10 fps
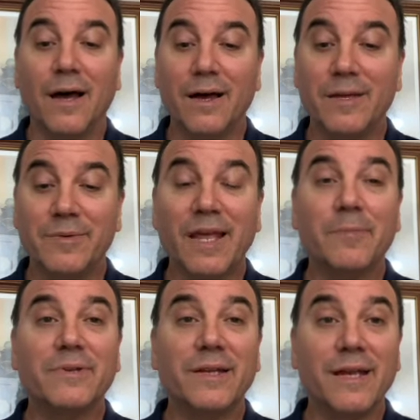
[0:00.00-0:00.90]
He was
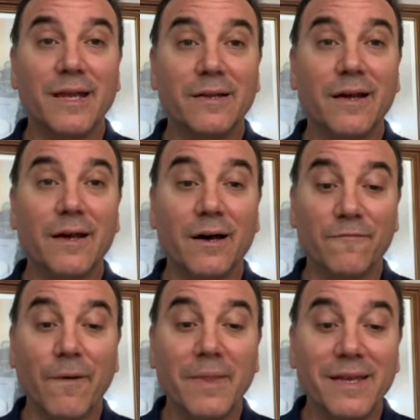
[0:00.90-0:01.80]
able to get
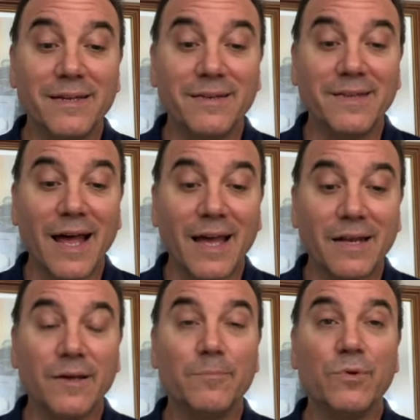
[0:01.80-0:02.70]
from the
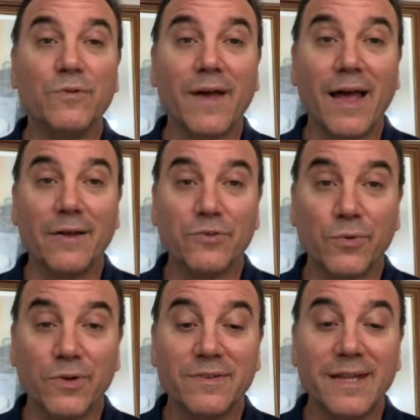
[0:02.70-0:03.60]
inside, move
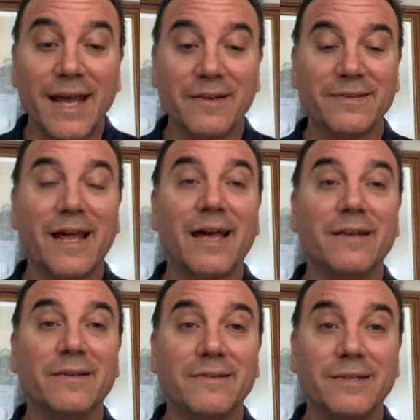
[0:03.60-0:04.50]
towards the
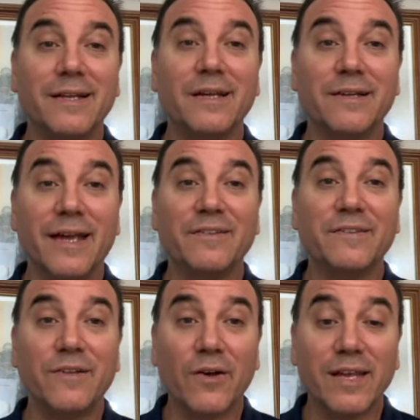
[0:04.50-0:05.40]
outside, sitting a nice
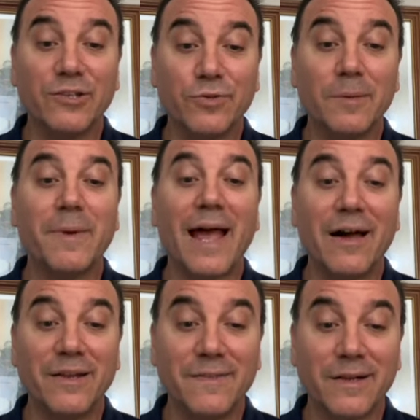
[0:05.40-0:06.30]
stalking trip
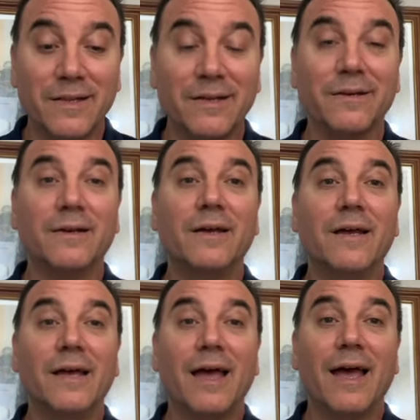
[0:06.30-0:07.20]
out in the clear.
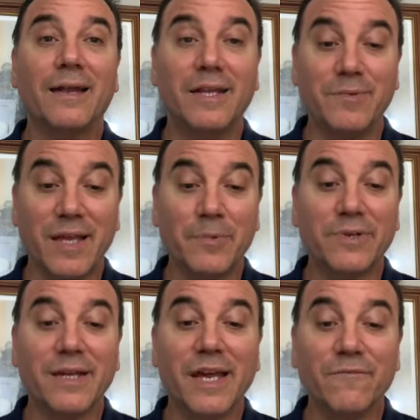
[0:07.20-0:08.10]
And he was able
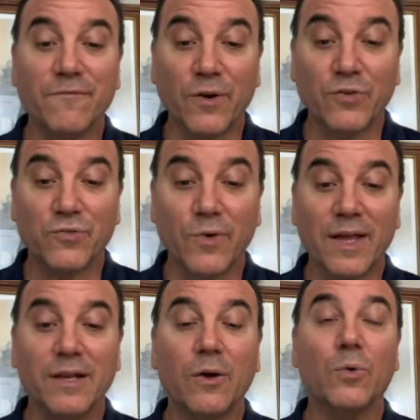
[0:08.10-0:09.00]
to get first
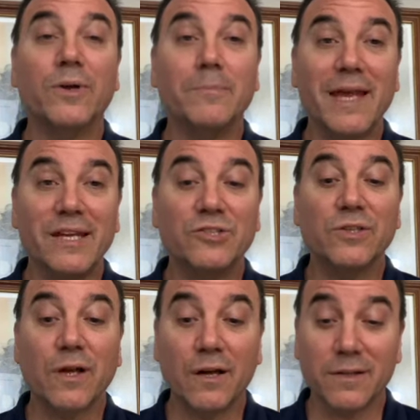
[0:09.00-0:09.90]
run on Mage,
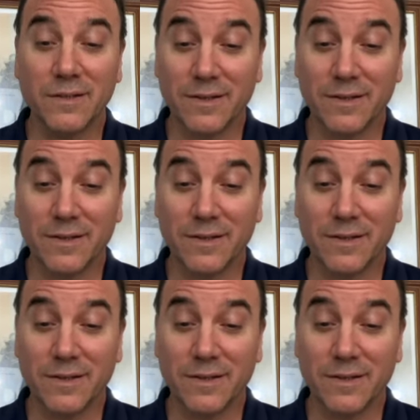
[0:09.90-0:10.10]
the